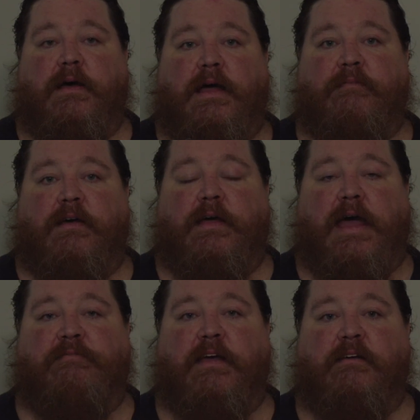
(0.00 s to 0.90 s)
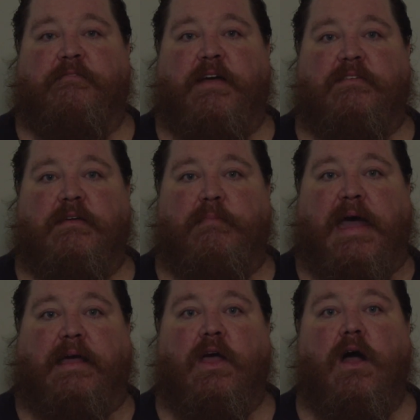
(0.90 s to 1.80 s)
have a half-acre fenced-in
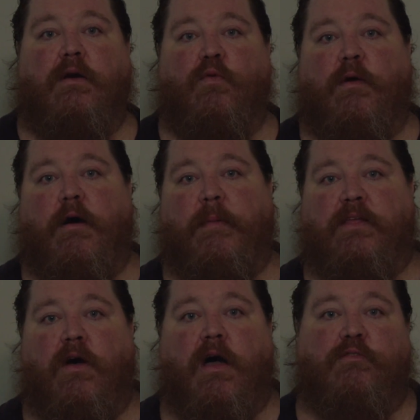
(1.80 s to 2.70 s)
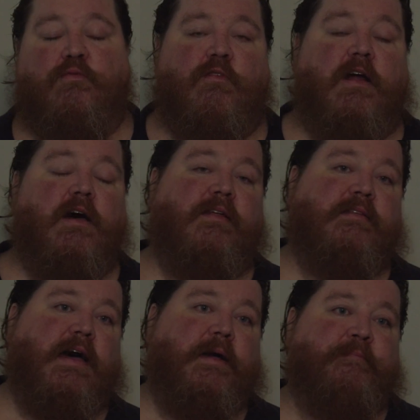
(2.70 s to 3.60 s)
backyard where all my dogs would run all the
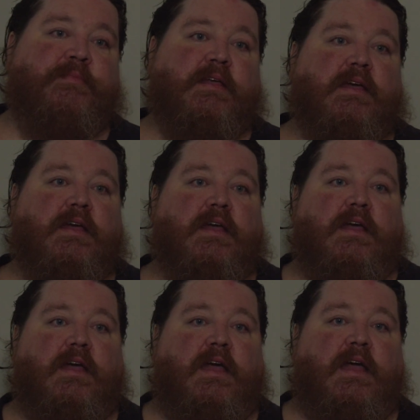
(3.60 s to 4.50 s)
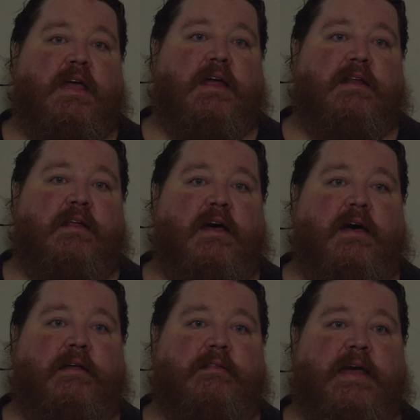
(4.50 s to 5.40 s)
time, and
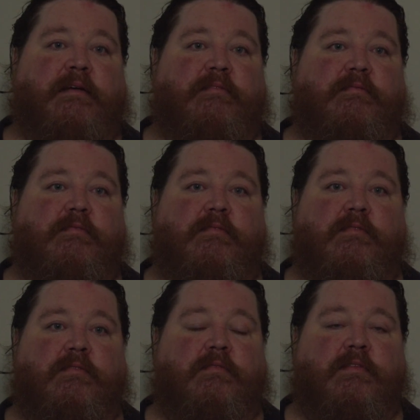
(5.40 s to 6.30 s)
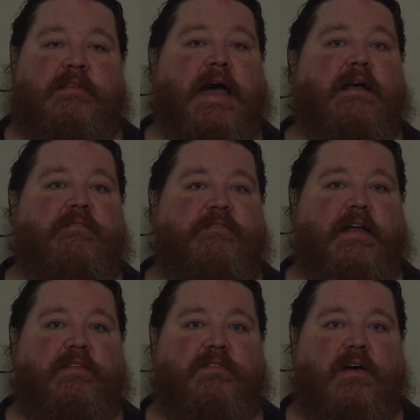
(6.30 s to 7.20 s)
that entire
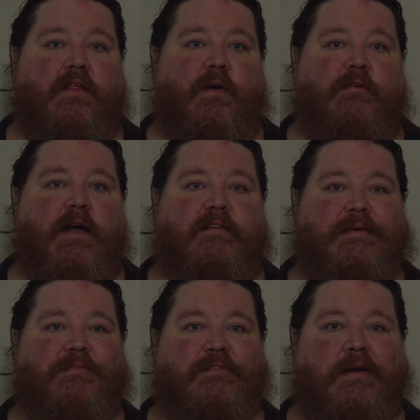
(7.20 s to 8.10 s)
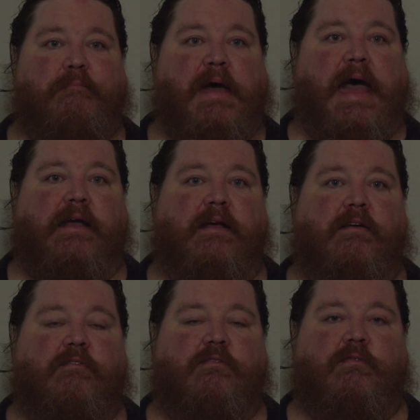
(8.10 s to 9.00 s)
fence all the way around, except the very back
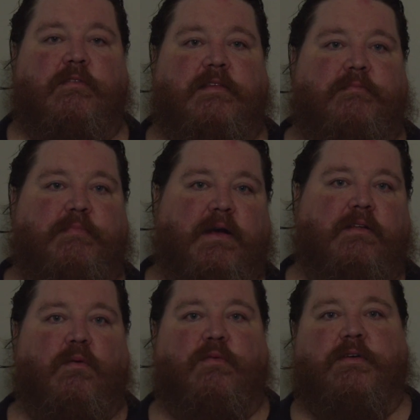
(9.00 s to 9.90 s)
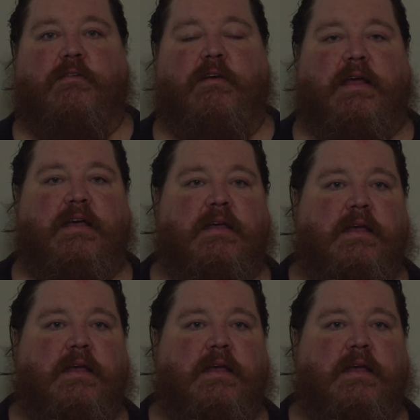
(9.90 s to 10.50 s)
that's parallel with the creek,